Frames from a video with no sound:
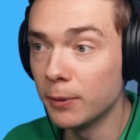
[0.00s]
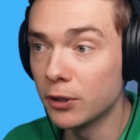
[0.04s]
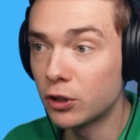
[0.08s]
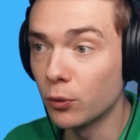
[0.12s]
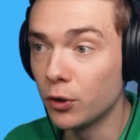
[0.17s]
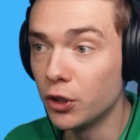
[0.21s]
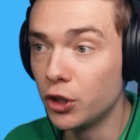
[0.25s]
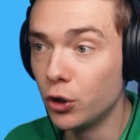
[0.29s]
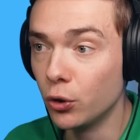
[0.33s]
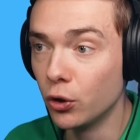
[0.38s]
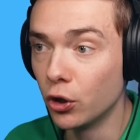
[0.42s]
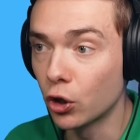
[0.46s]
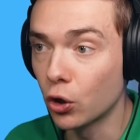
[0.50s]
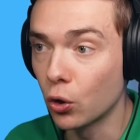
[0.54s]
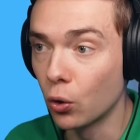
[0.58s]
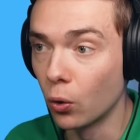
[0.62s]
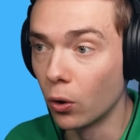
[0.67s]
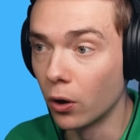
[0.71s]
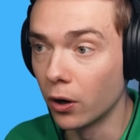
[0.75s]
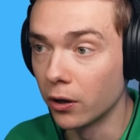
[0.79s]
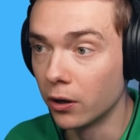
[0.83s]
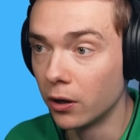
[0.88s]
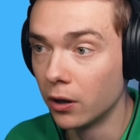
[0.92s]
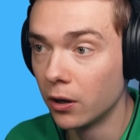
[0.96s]
him into a
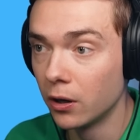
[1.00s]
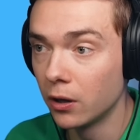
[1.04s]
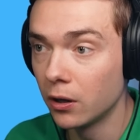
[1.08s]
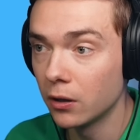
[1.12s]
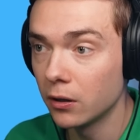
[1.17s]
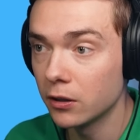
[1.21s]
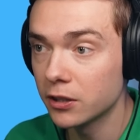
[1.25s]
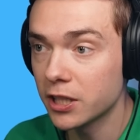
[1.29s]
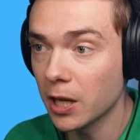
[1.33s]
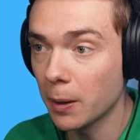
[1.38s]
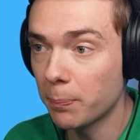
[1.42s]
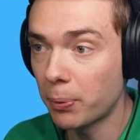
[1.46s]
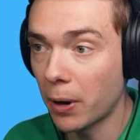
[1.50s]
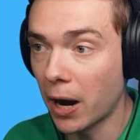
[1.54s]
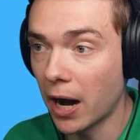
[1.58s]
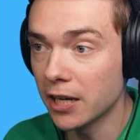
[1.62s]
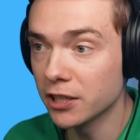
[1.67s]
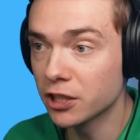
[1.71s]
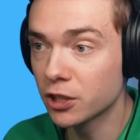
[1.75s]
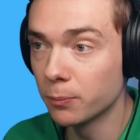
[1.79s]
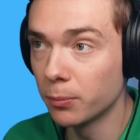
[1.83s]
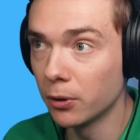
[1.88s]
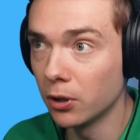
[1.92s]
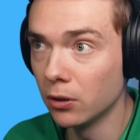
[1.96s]
unicorn? Is that
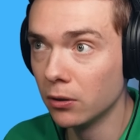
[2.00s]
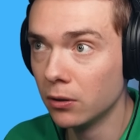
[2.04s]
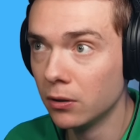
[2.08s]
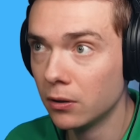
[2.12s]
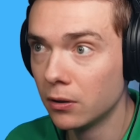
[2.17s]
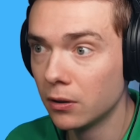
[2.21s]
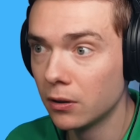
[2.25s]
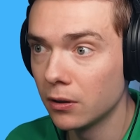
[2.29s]
possible?